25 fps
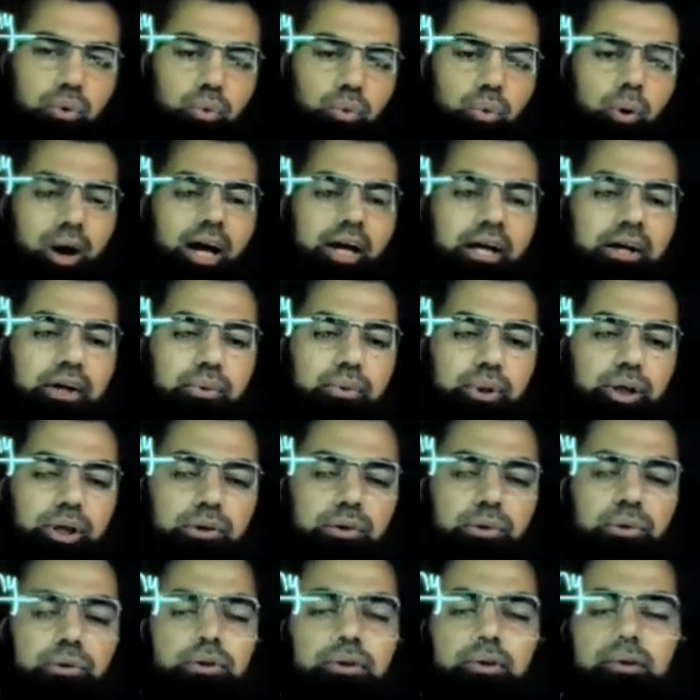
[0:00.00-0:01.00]
why do we
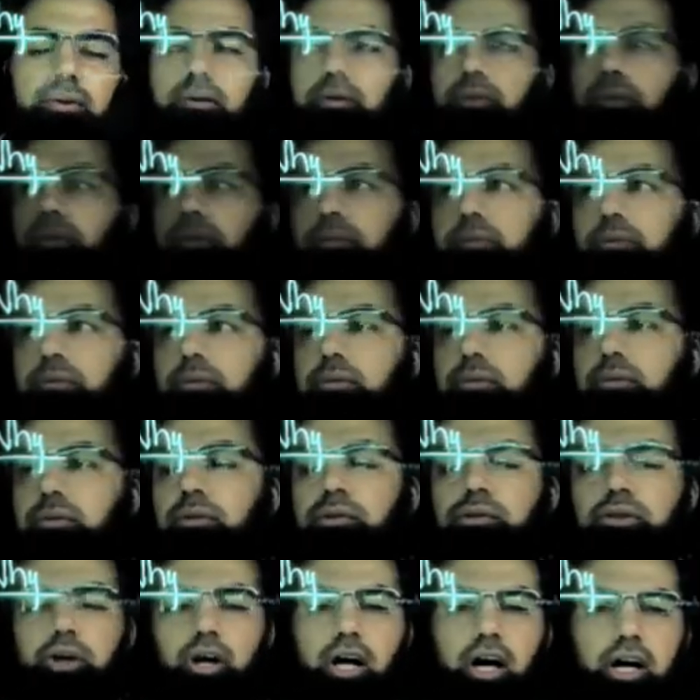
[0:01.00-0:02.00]
use
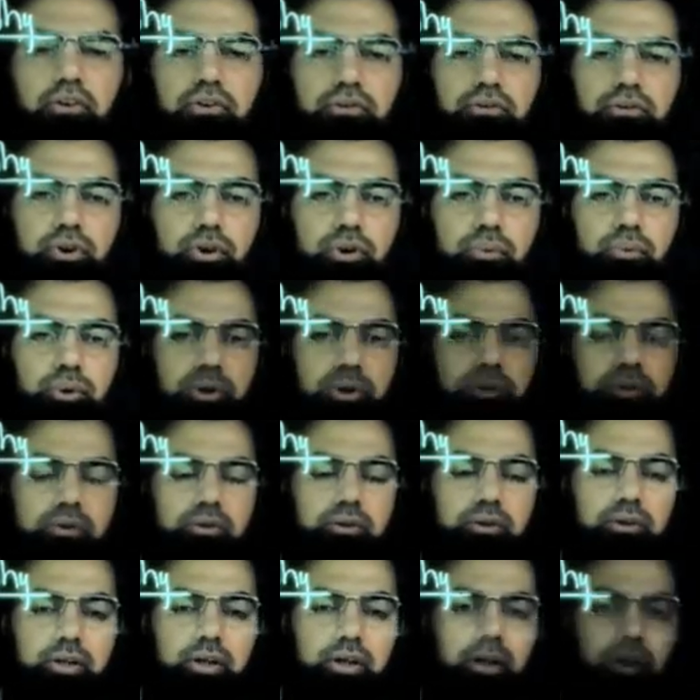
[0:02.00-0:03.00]
transformers,
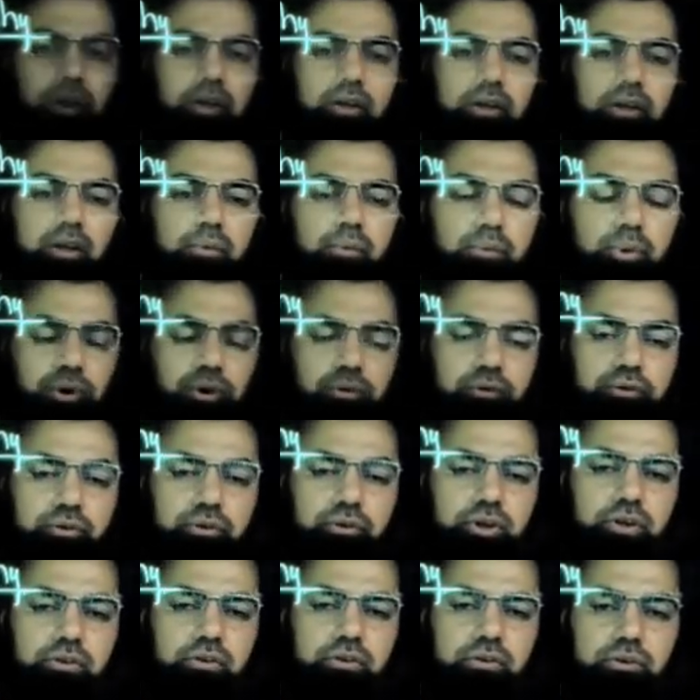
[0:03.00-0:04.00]
there are a number of
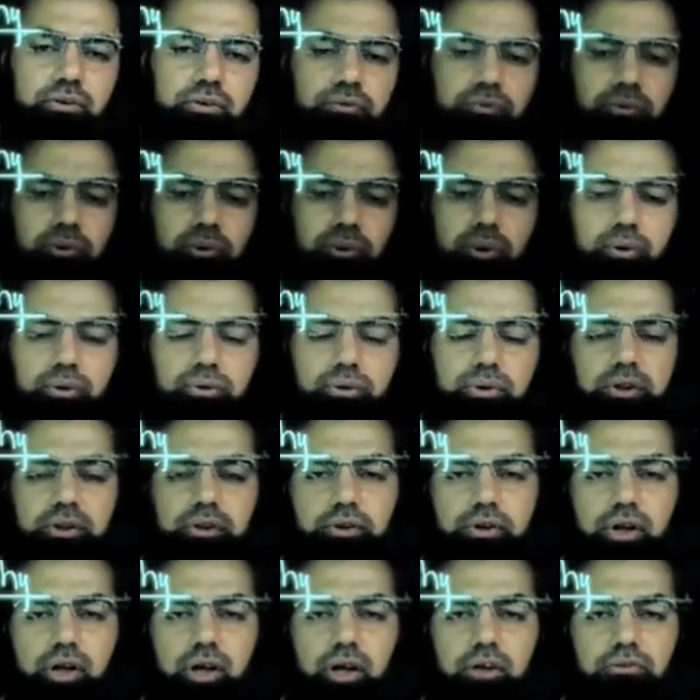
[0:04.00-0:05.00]
reasons for using
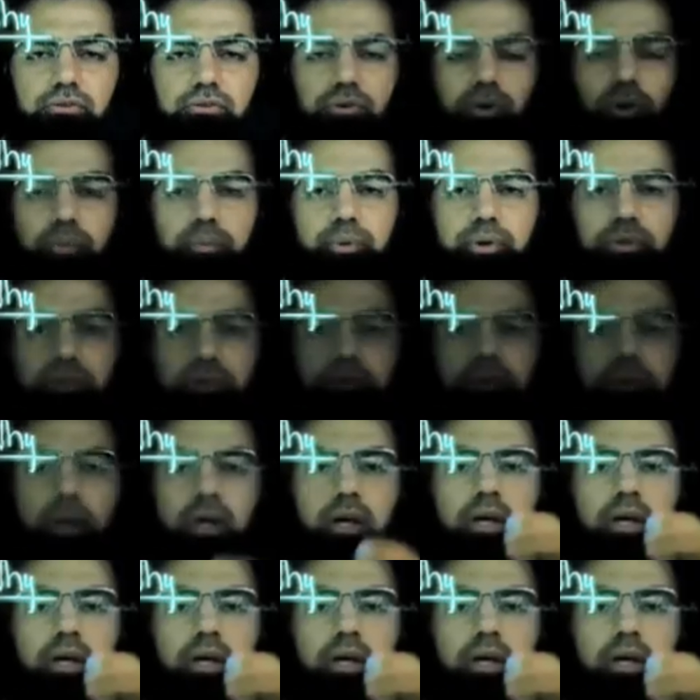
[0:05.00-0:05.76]
transformers.